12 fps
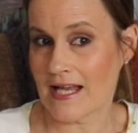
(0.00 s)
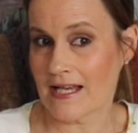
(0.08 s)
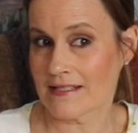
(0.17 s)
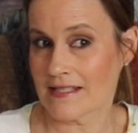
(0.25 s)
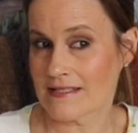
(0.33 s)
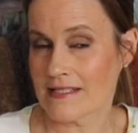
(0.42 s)

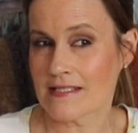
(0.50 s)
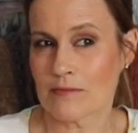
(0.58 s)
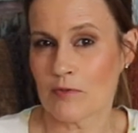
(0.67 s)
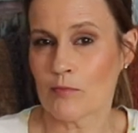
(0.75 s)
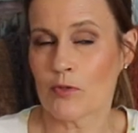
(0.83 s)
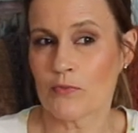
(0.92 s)
And I said
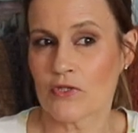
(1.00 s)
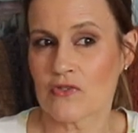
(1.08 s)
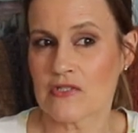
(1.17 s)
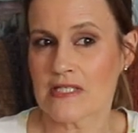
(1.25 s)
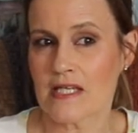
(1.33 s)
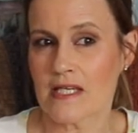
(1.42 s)
to my mum the
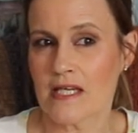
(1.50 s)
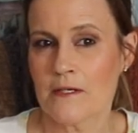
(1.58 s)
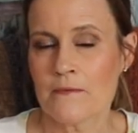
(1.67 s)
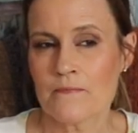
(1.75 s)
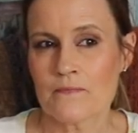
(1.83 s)
other day,